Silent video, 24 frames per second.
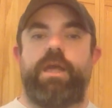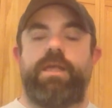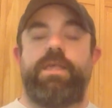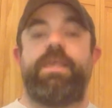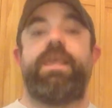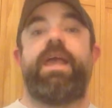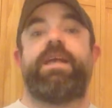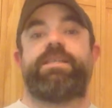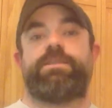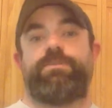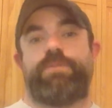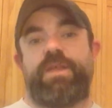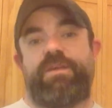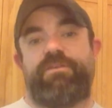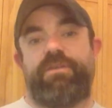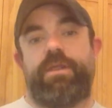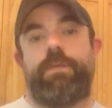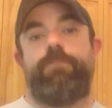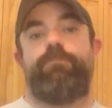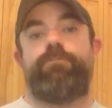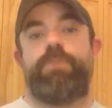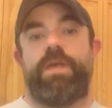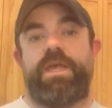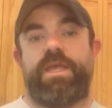
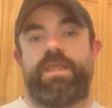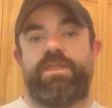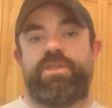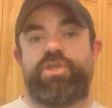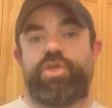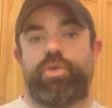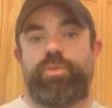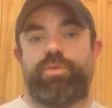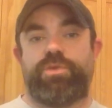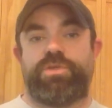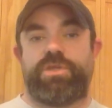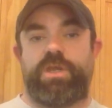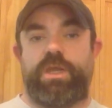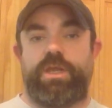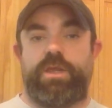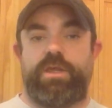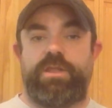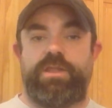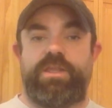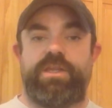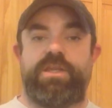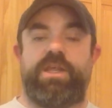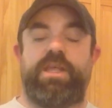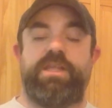definitely big into the
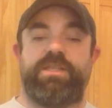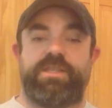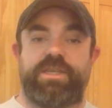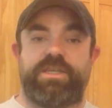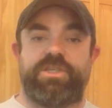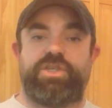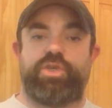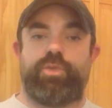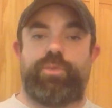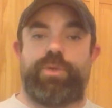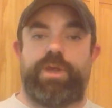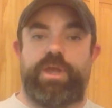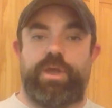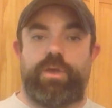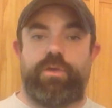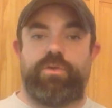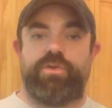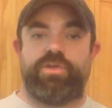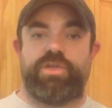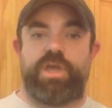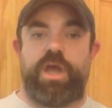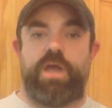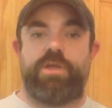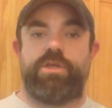
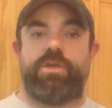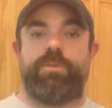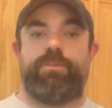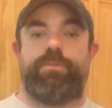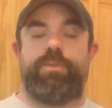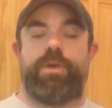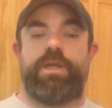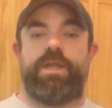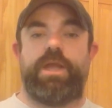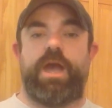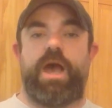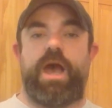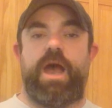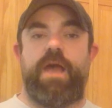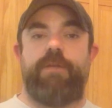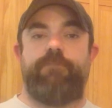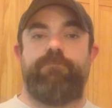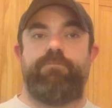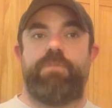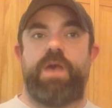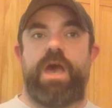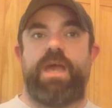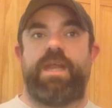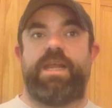superhero genre, but
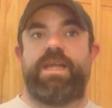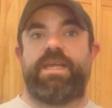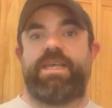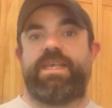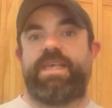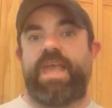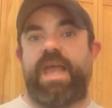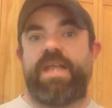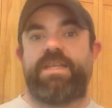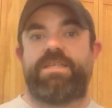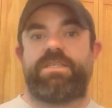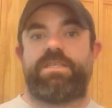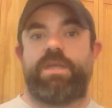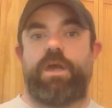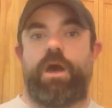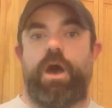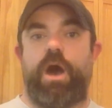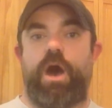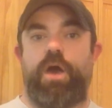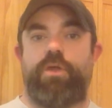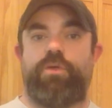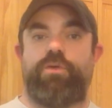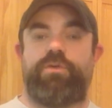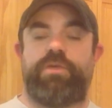I'm not against
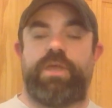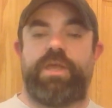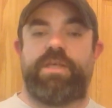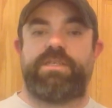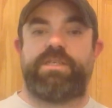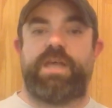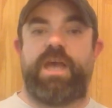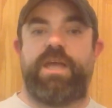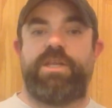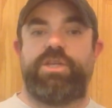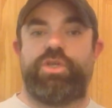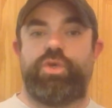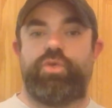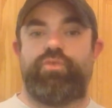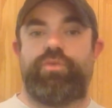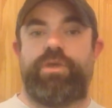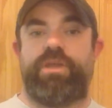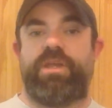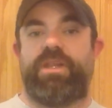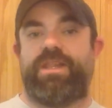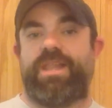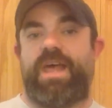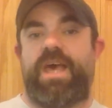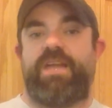other things. I do
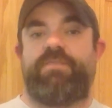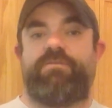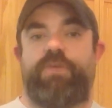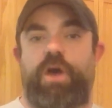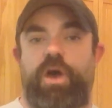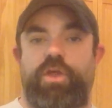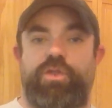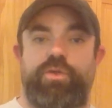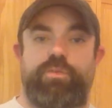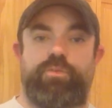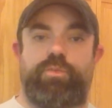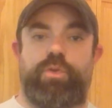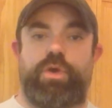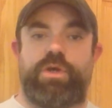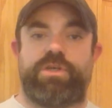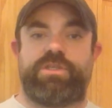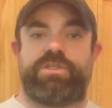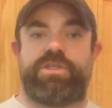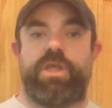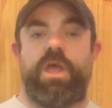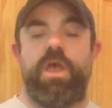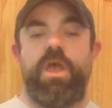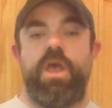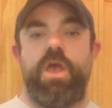read a lot of other books,
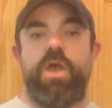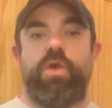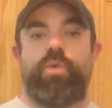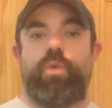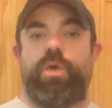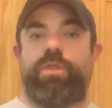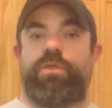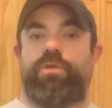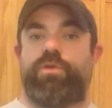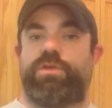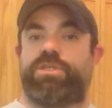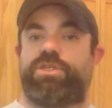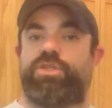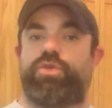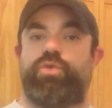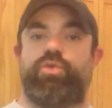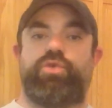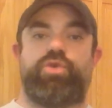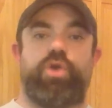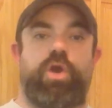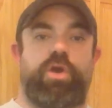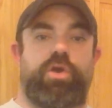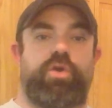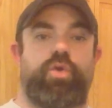whether it's through
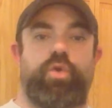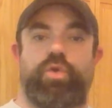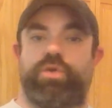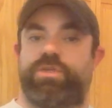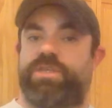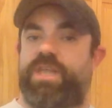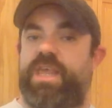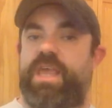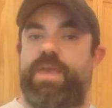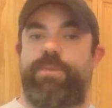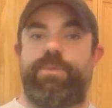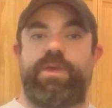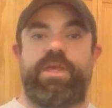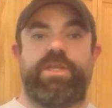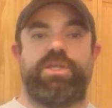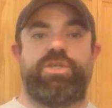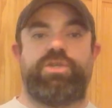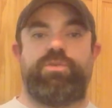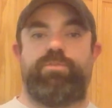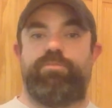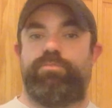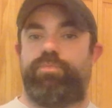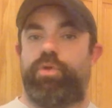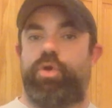Dark Horse,
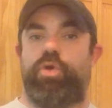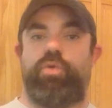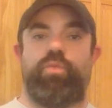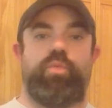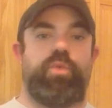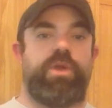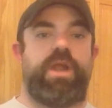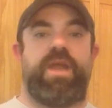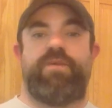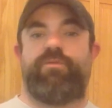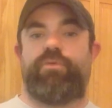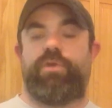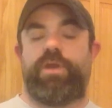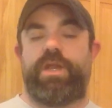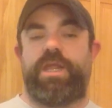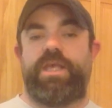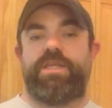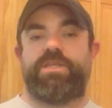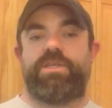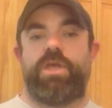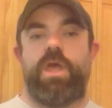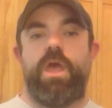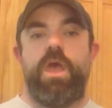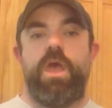Image, Boom, whatever it is.